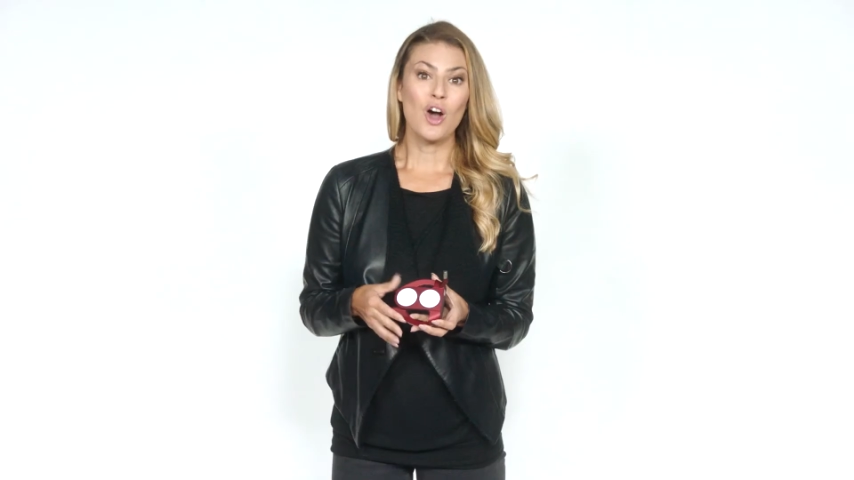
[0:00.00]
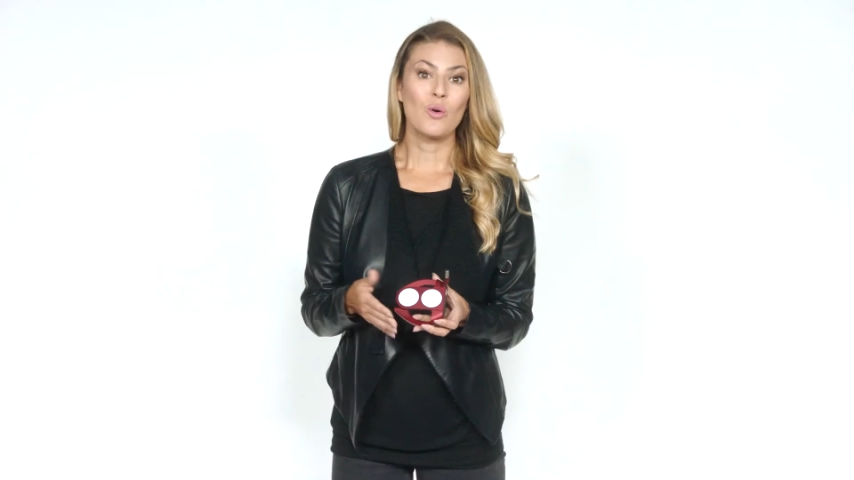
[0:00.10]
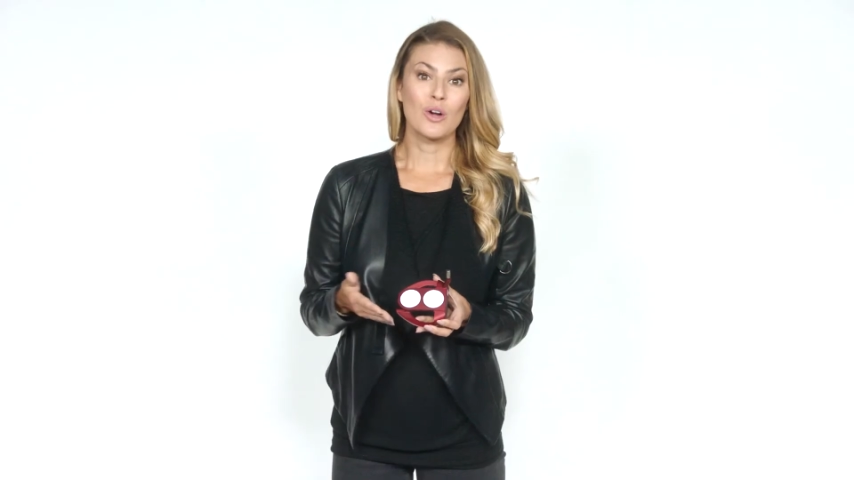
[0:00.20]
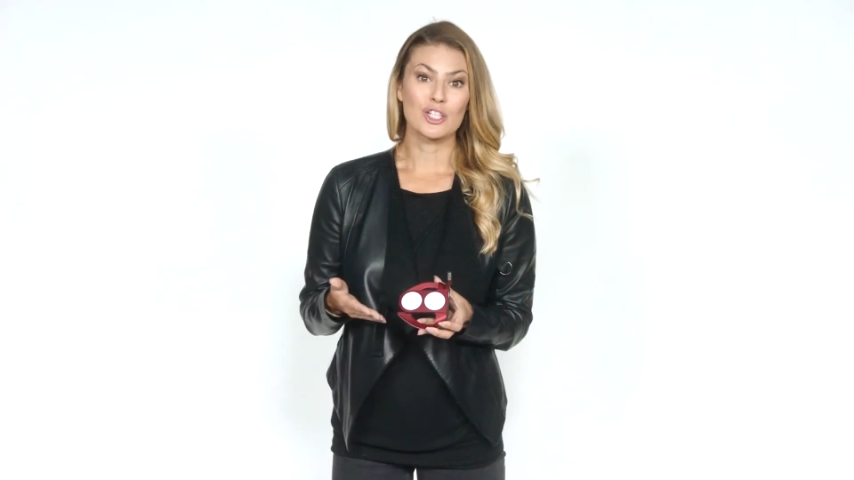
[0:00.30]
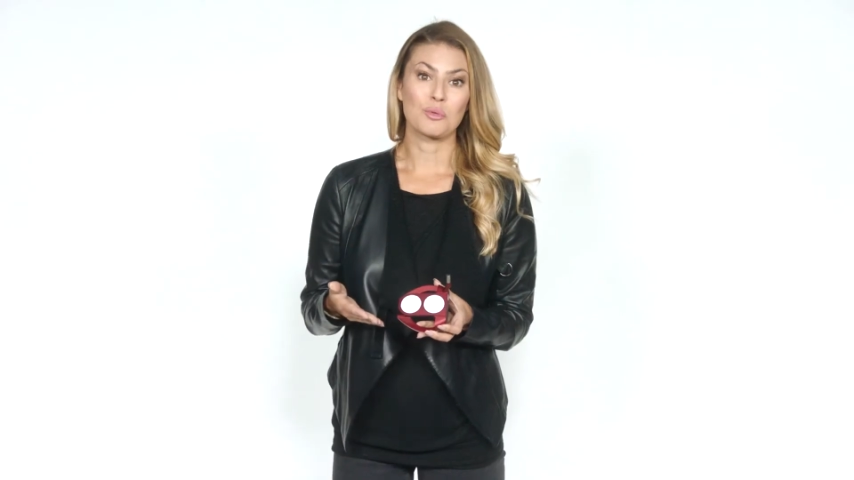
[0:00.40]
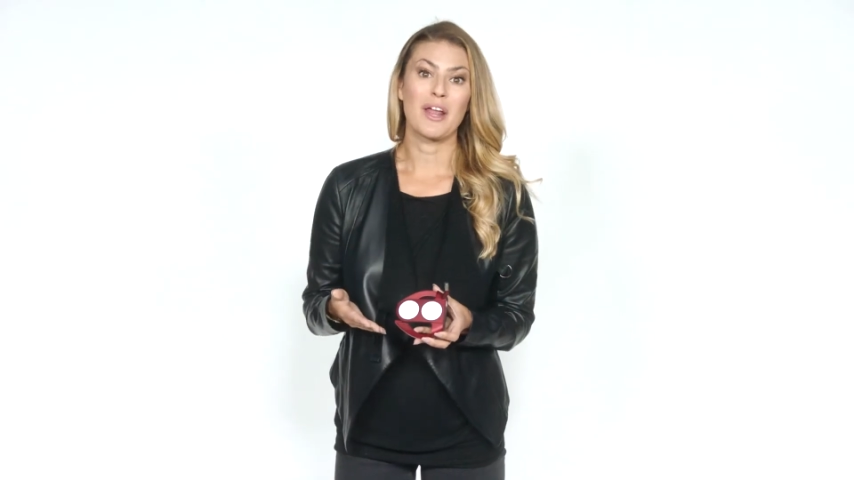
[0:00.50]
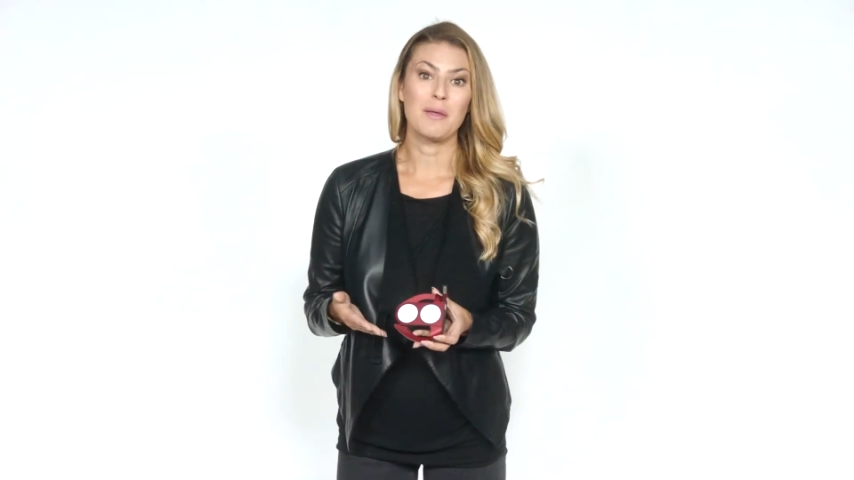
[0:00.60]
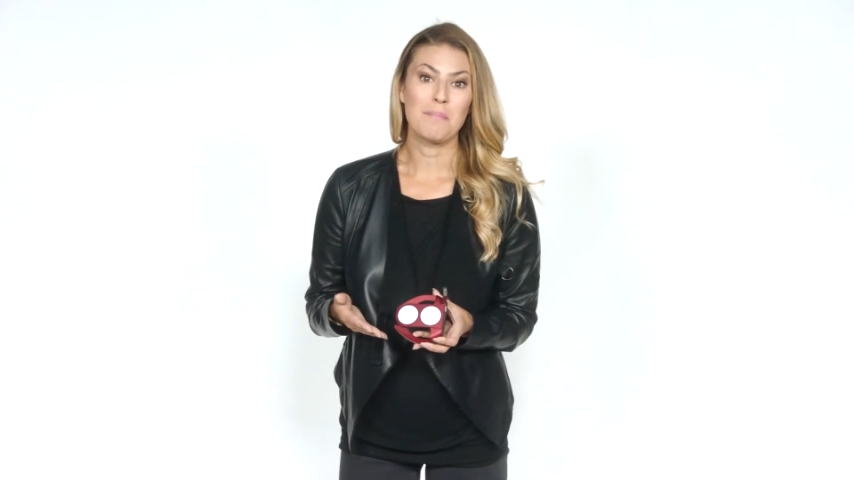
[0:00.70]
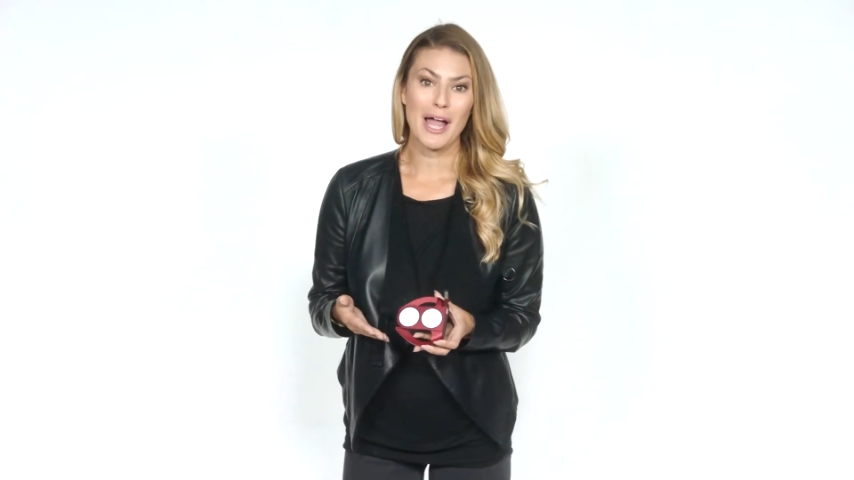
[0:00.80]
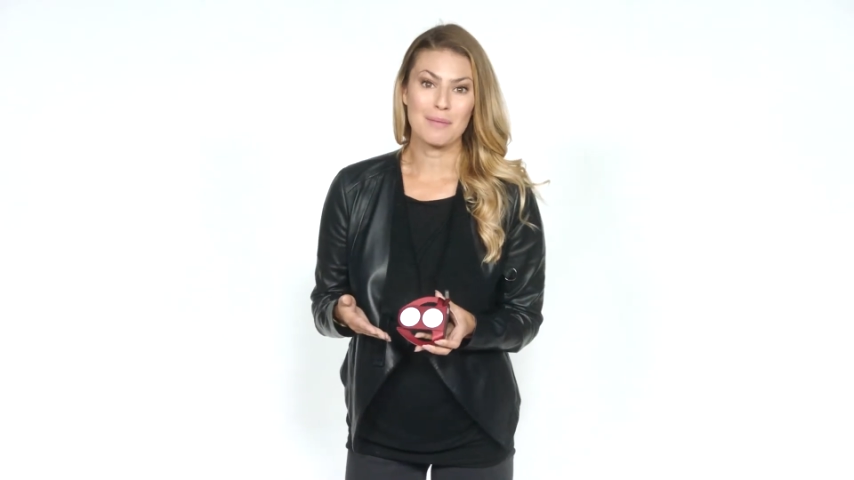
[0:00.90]
O-Works red
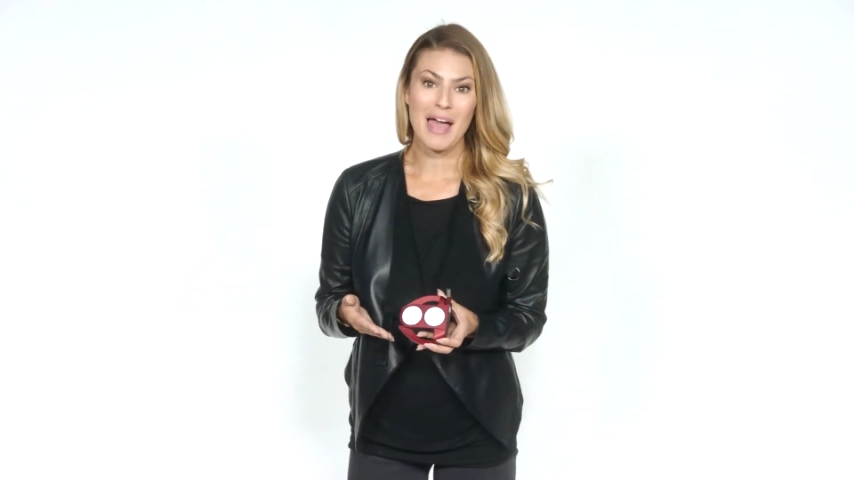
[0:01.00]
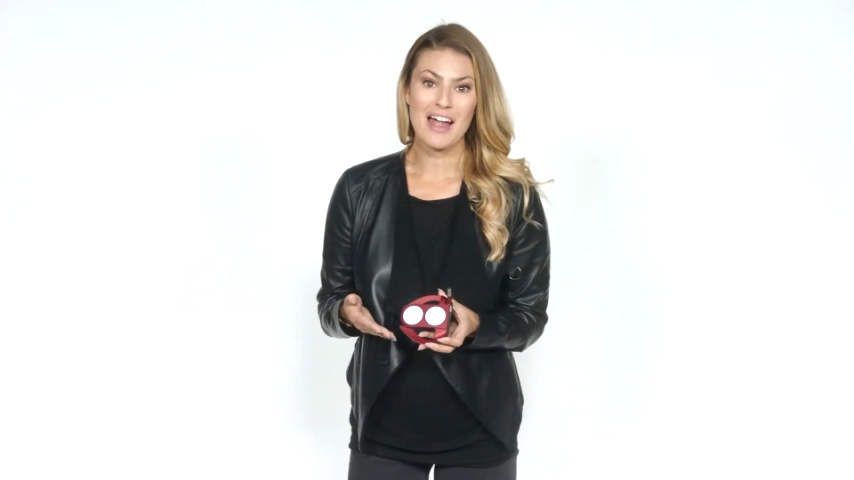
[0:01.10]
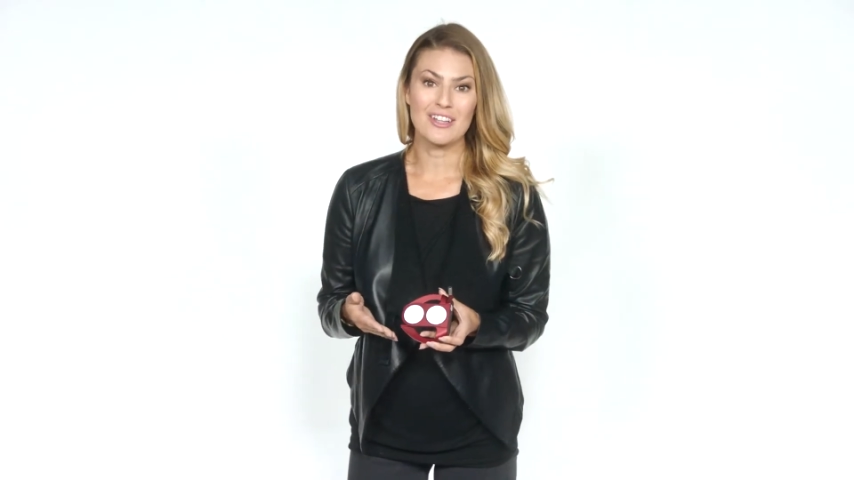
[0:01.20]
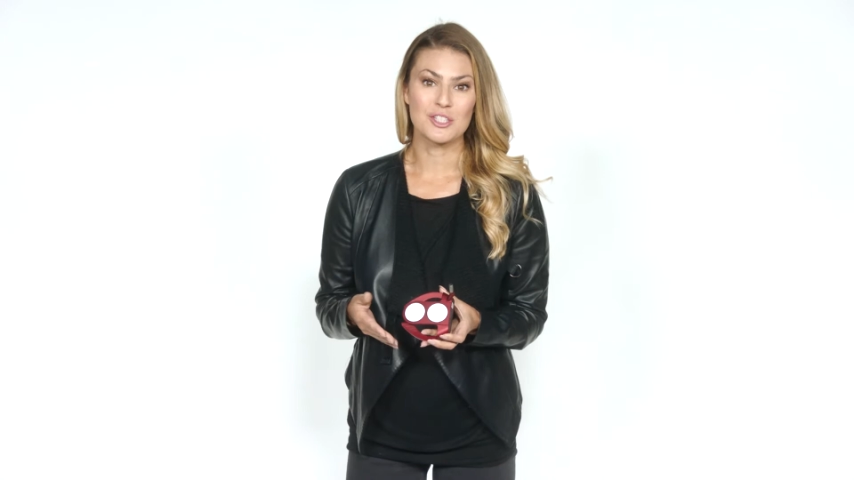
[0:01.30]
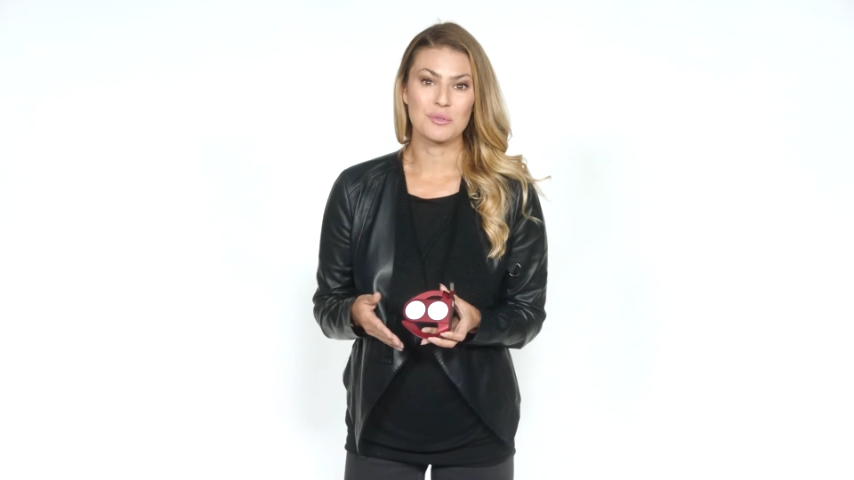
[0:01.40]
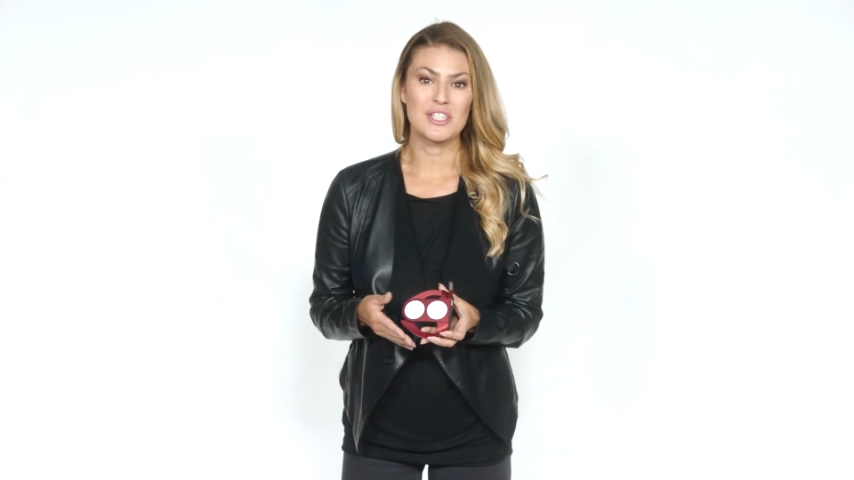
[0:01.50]
and black mallets